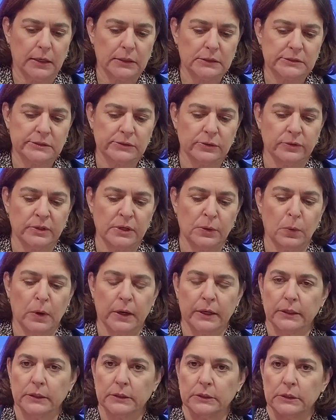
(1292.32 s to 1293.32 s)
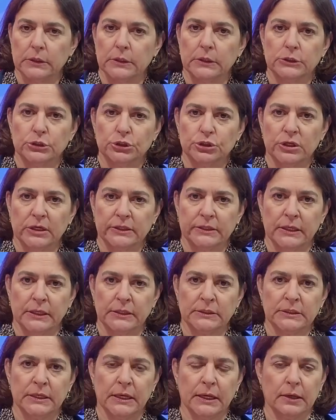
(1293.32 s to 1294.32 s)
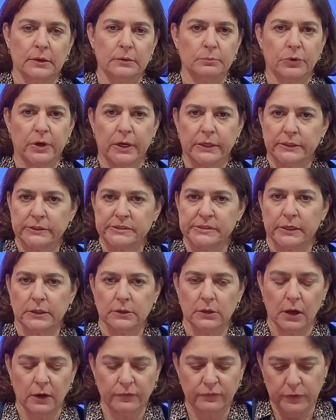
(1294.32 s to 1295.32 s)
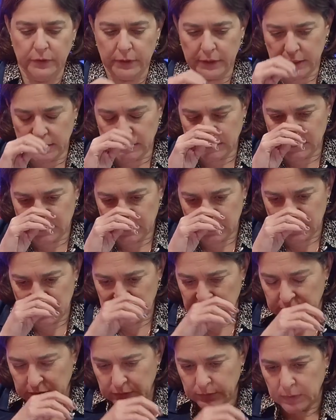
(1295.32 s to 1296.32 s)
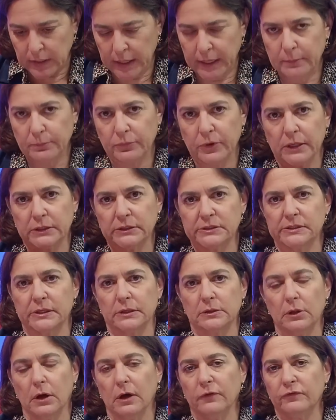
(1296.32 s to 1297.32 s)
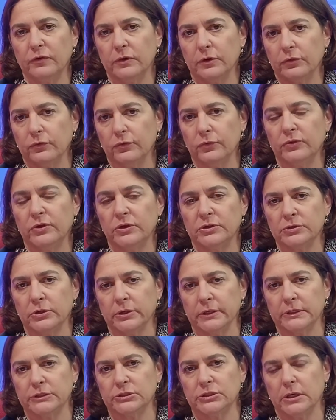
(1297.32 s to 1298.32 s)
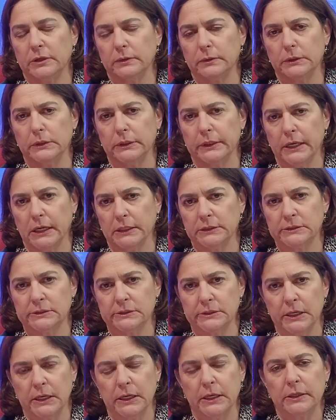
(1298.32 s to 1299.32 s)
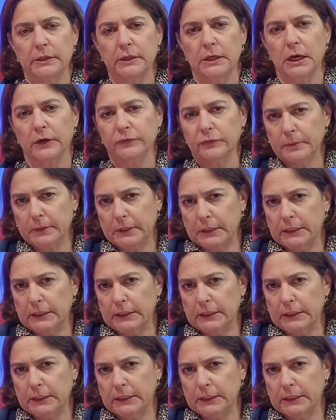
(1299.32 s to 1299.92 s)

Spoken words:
So they want to shut that down, practicing lawfare against the right, practicing lawfare through the attorney general against the government.